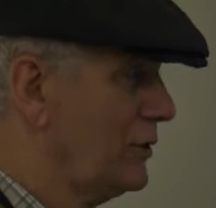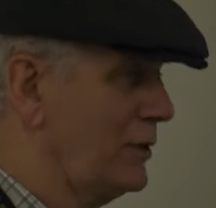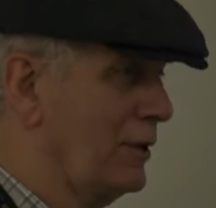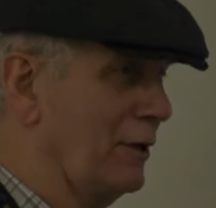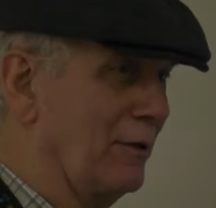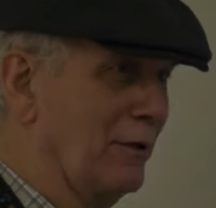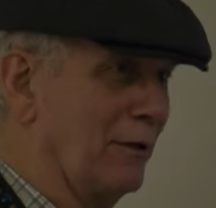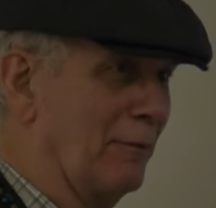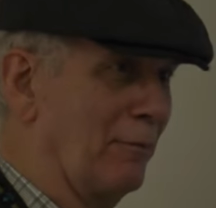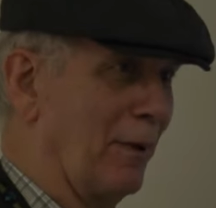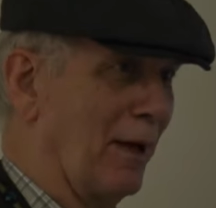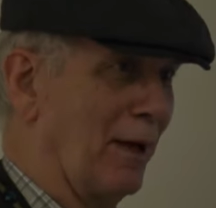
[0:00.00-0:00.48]

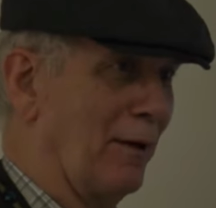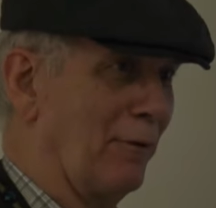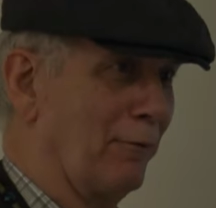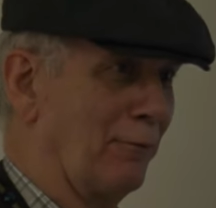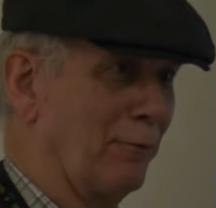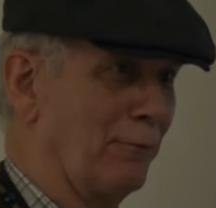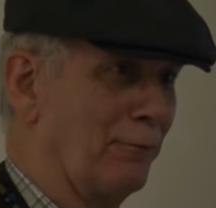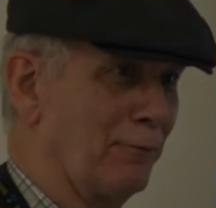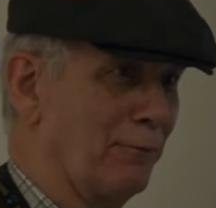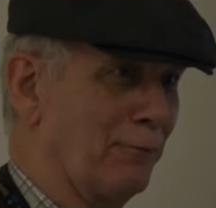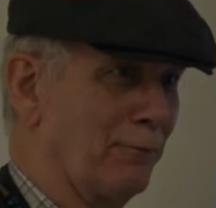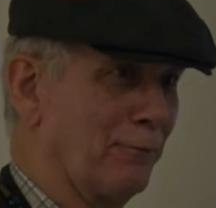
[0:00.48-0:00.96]
still in my
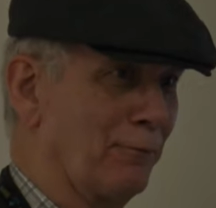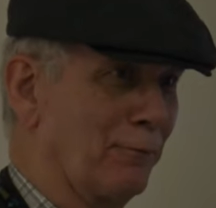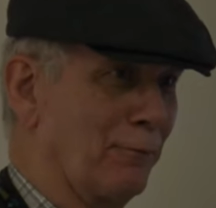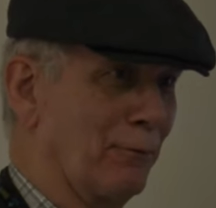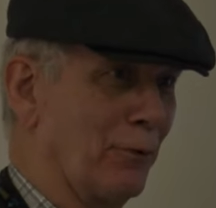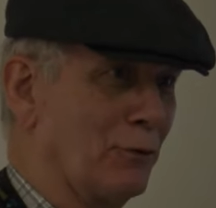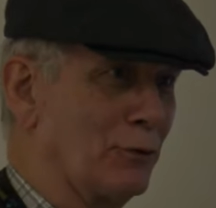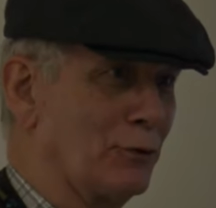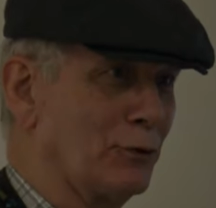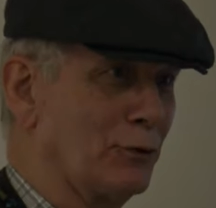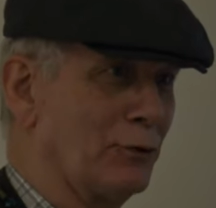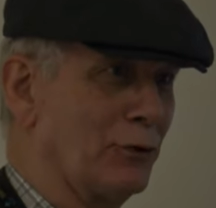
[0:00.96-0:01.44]

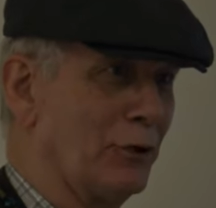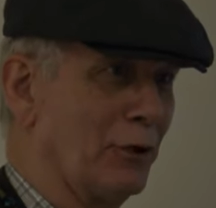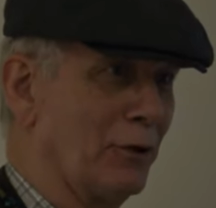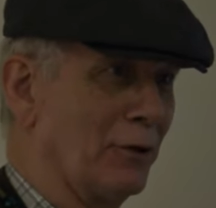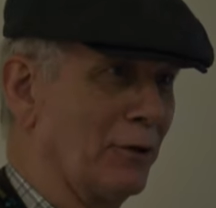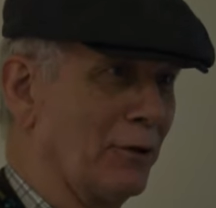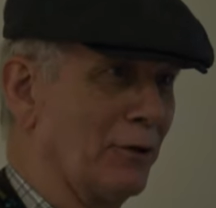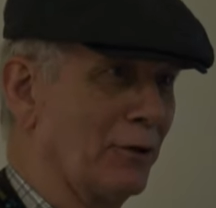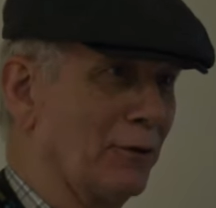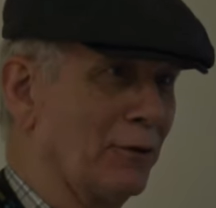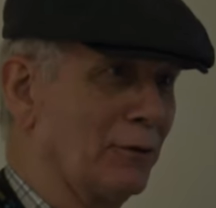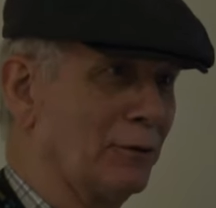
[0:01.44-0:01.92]
first
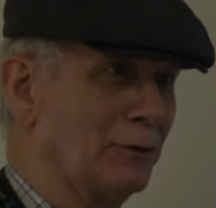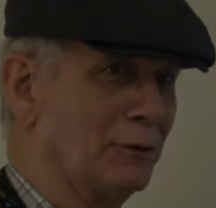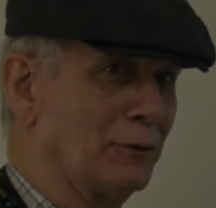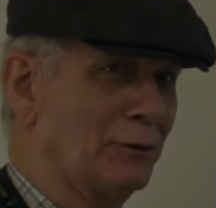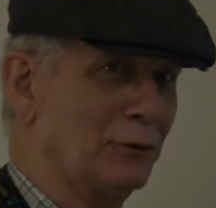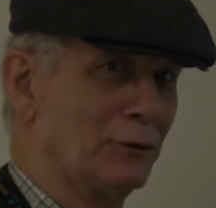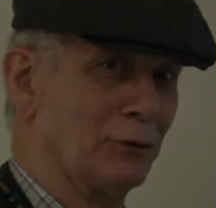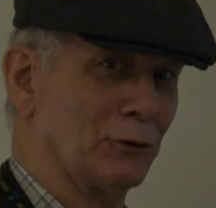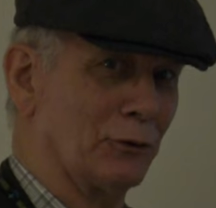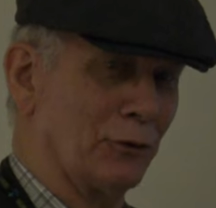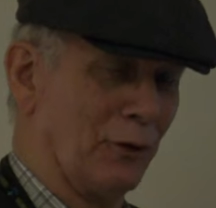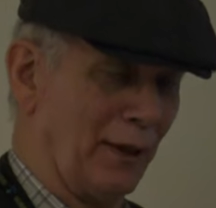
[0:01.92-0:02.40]
year
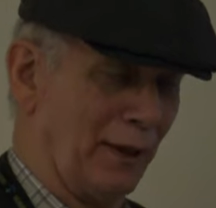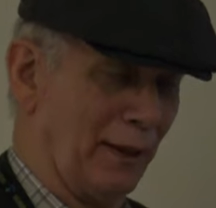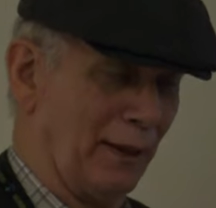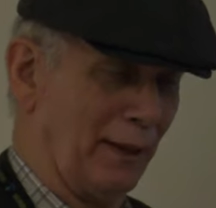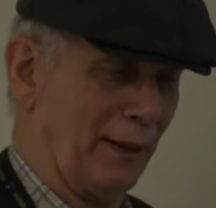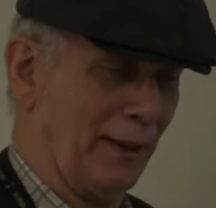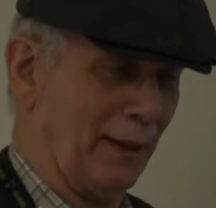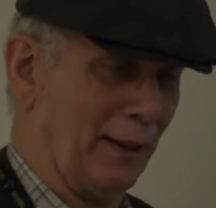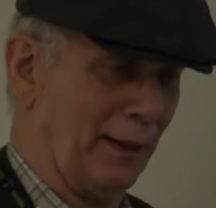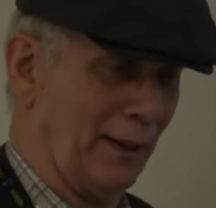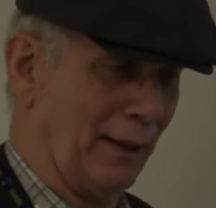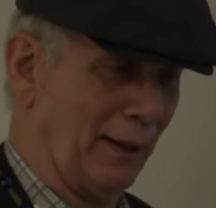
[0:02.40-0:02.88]

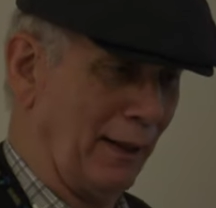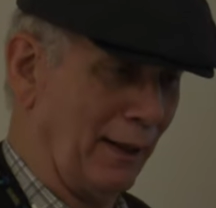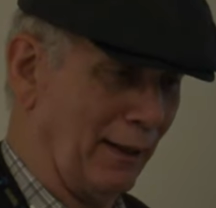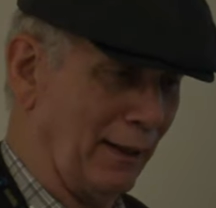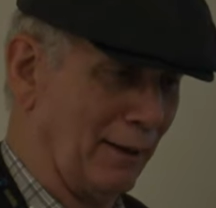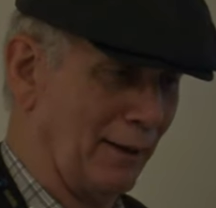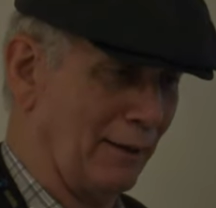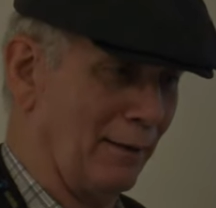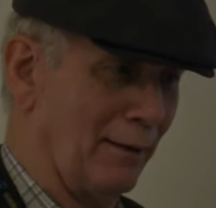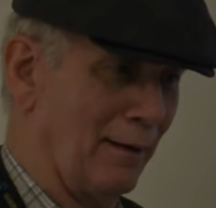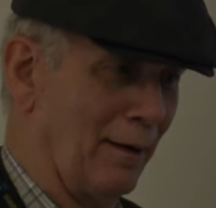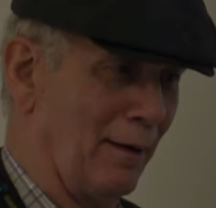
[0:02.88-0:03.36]
training
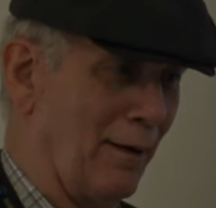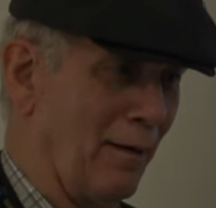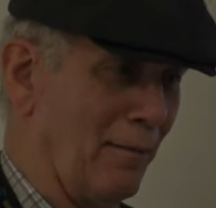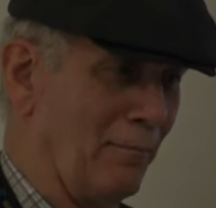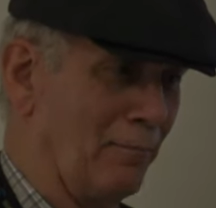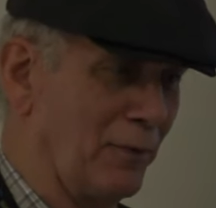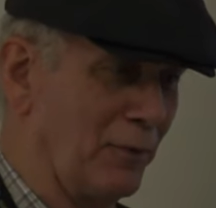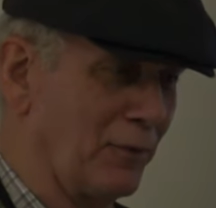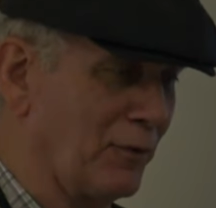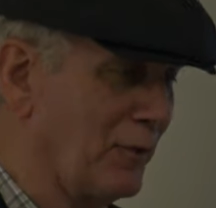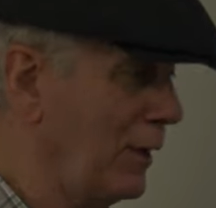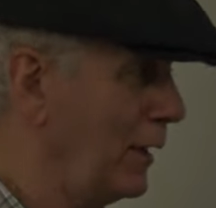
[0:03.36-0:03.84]
in
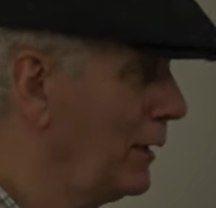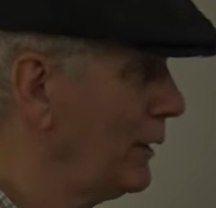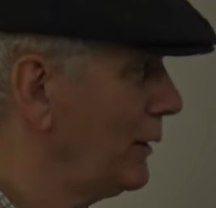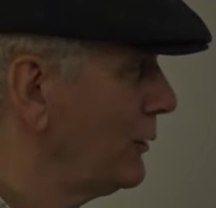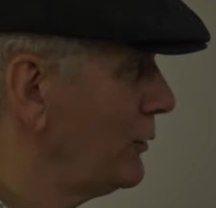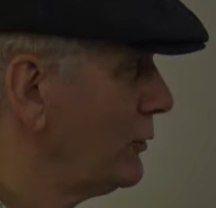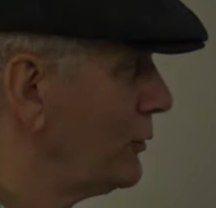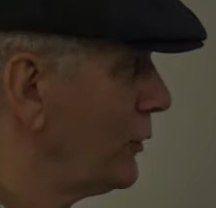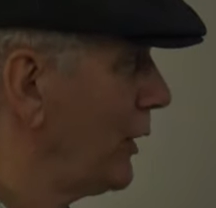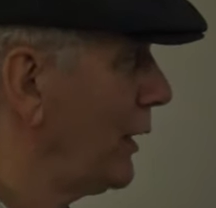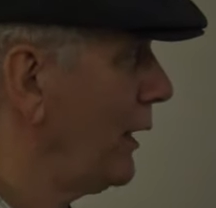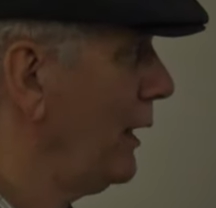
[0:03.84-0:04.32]

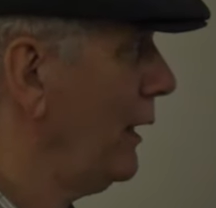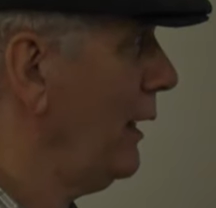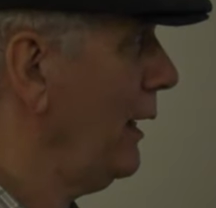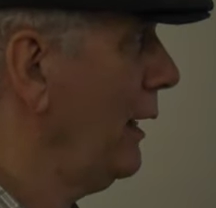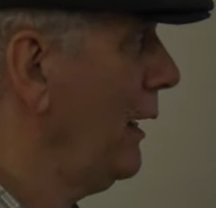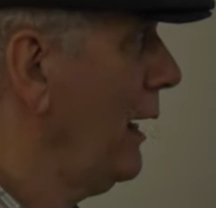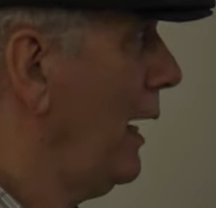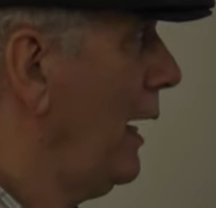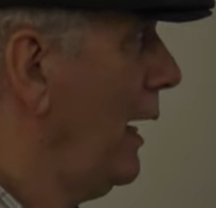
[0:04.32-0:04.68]
pathology,